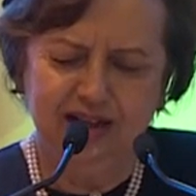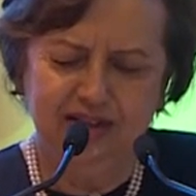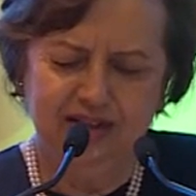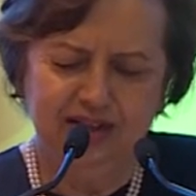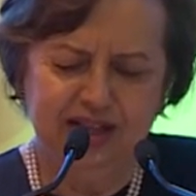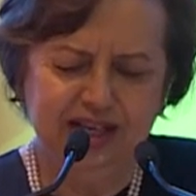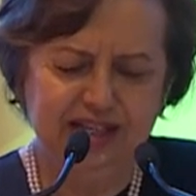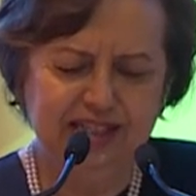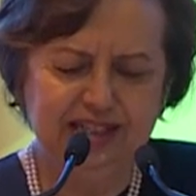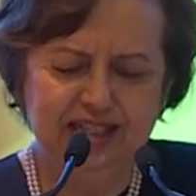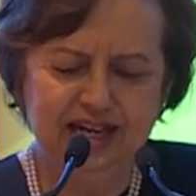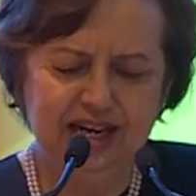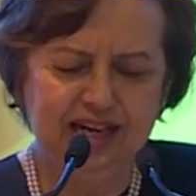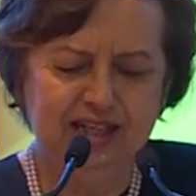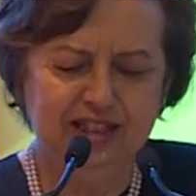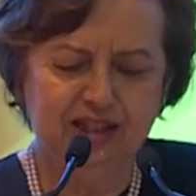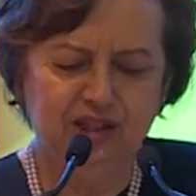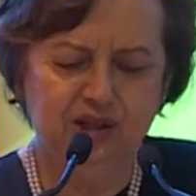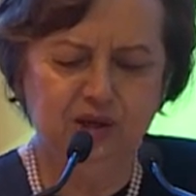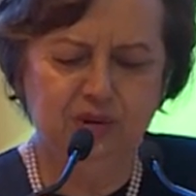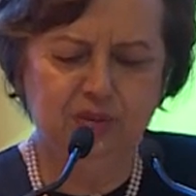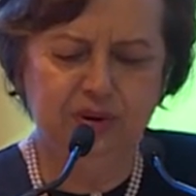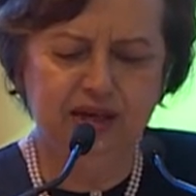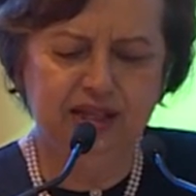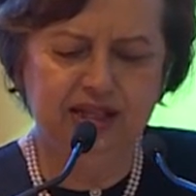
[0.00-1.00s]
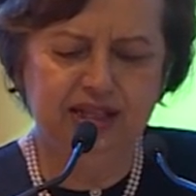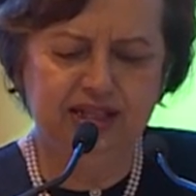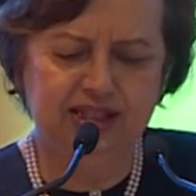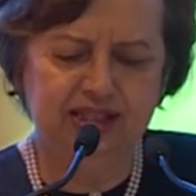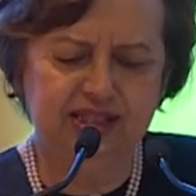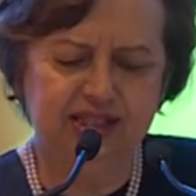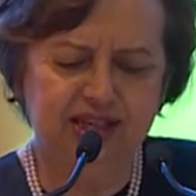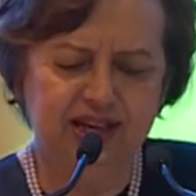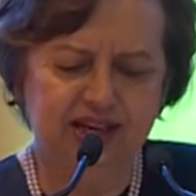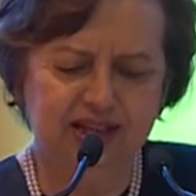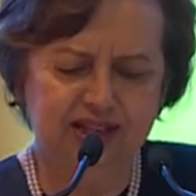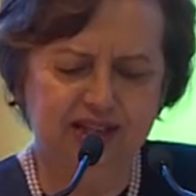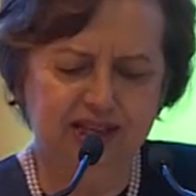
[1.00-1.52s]
This has to be the
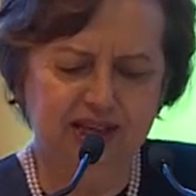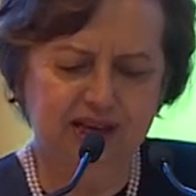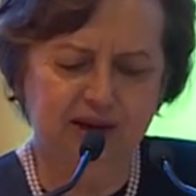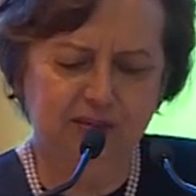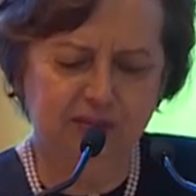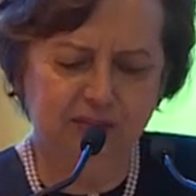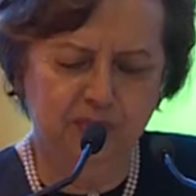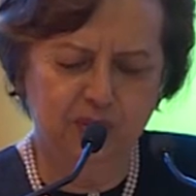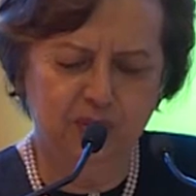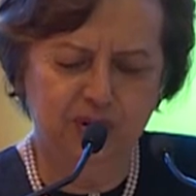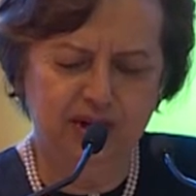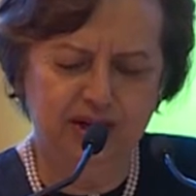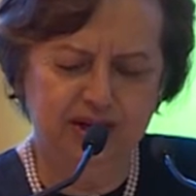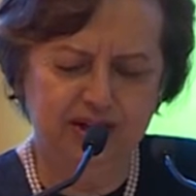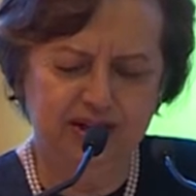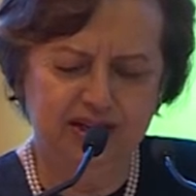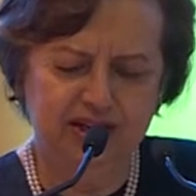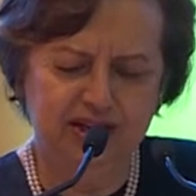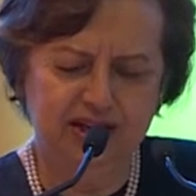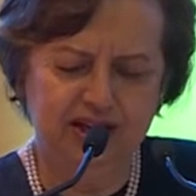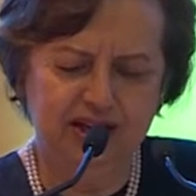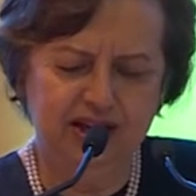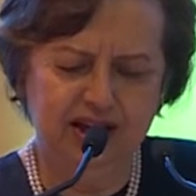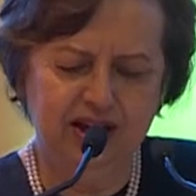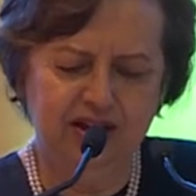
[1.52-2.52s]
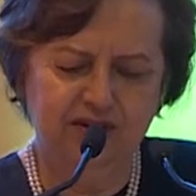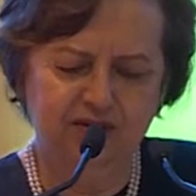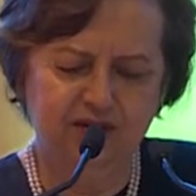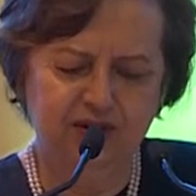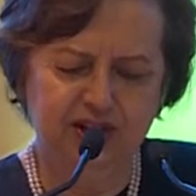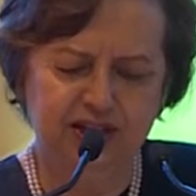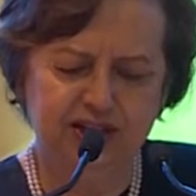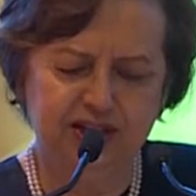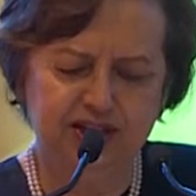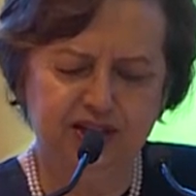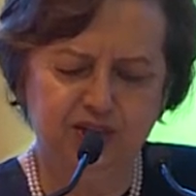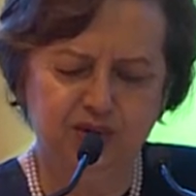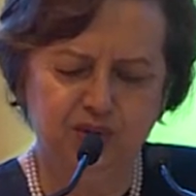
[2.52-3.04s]
starting point if
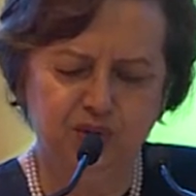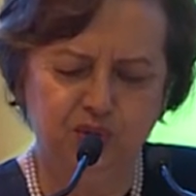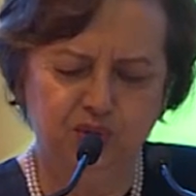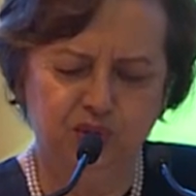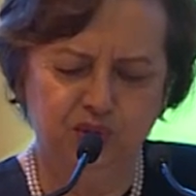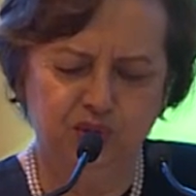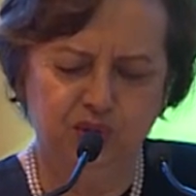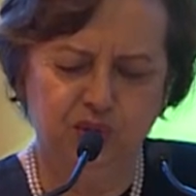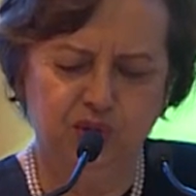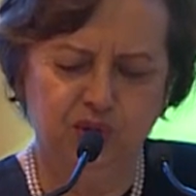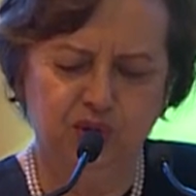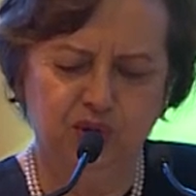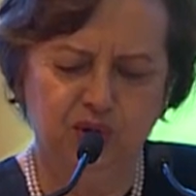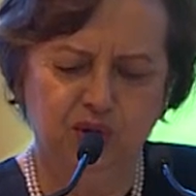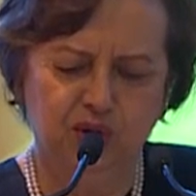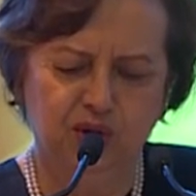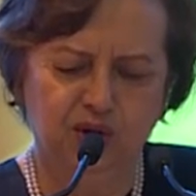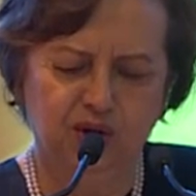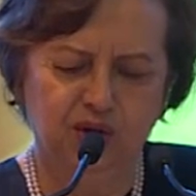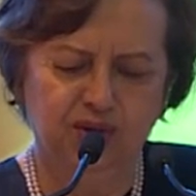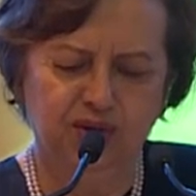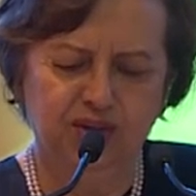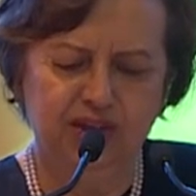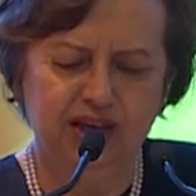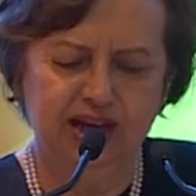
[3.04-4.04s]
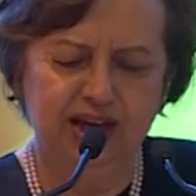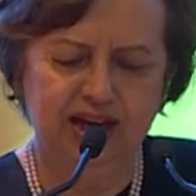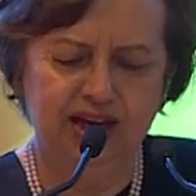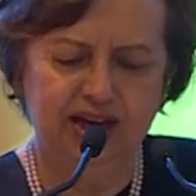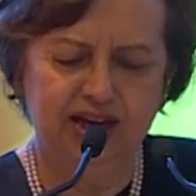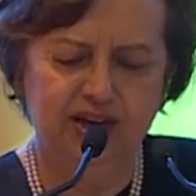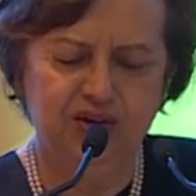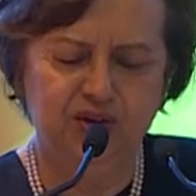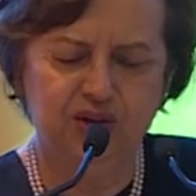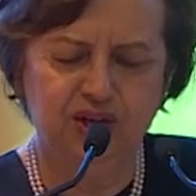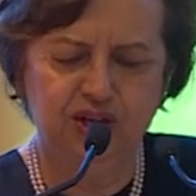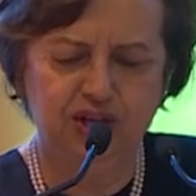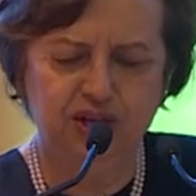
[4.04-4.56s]
it's to draw on the
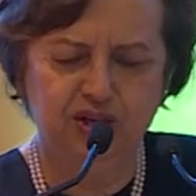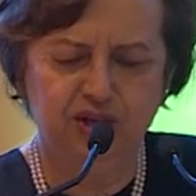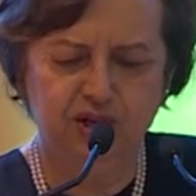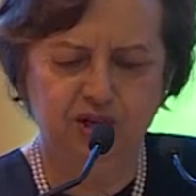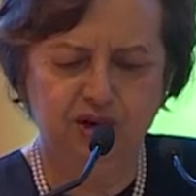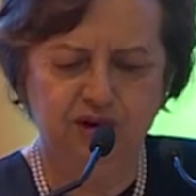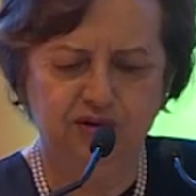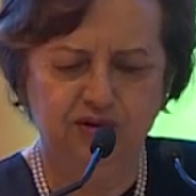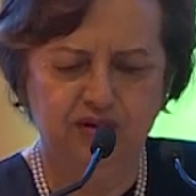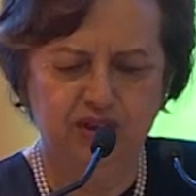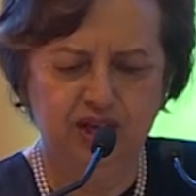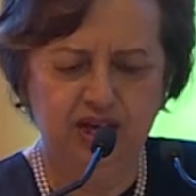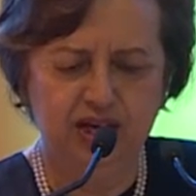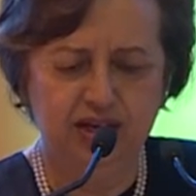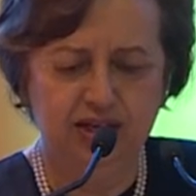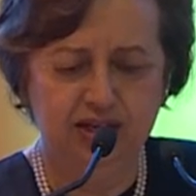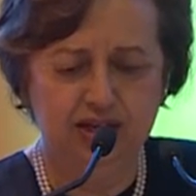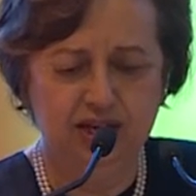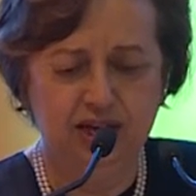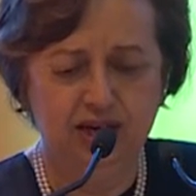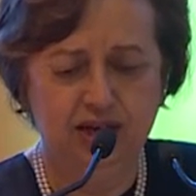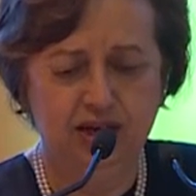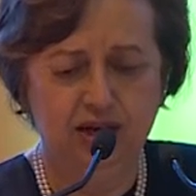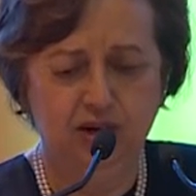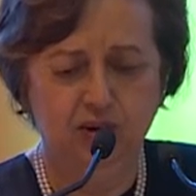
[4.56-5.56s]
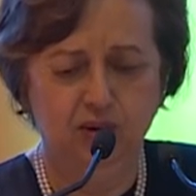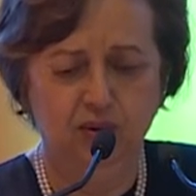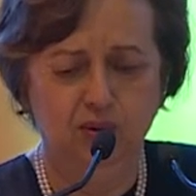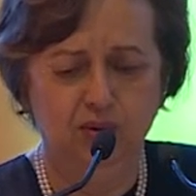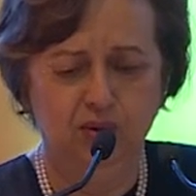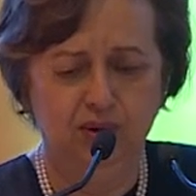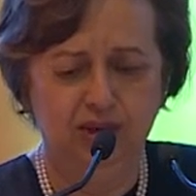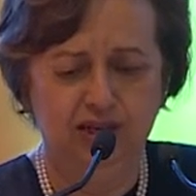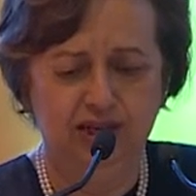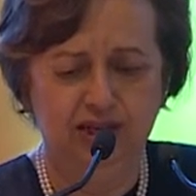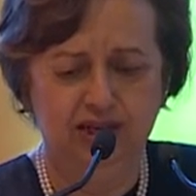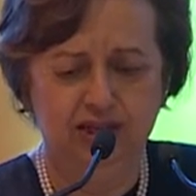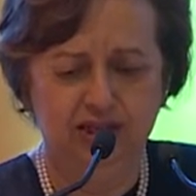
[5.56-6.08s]
energies of the entire
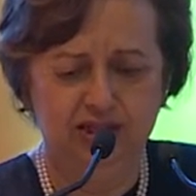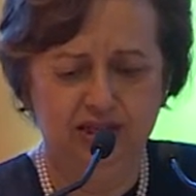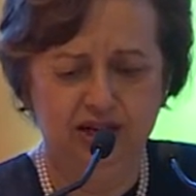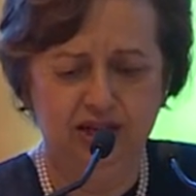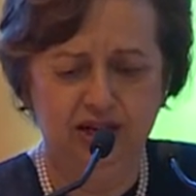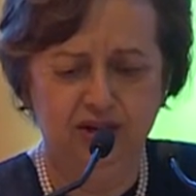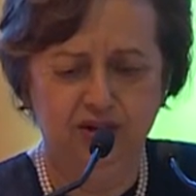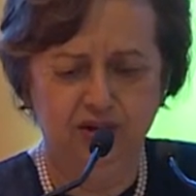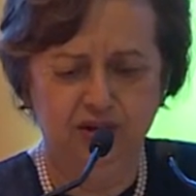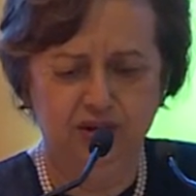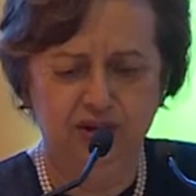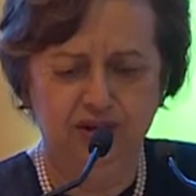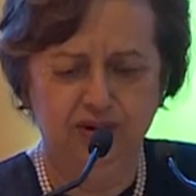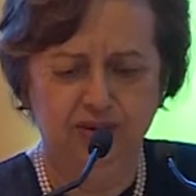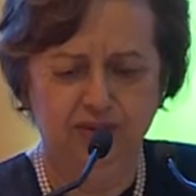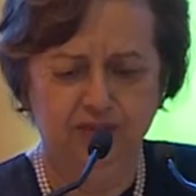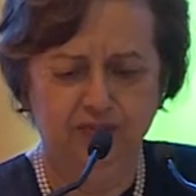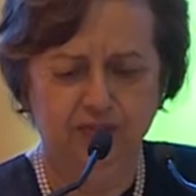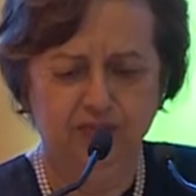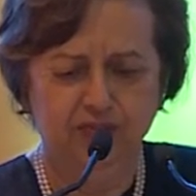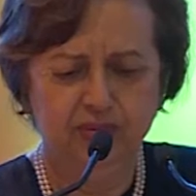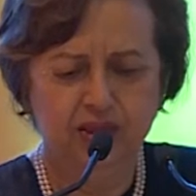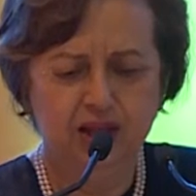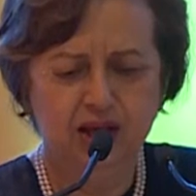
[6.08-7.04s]
organization.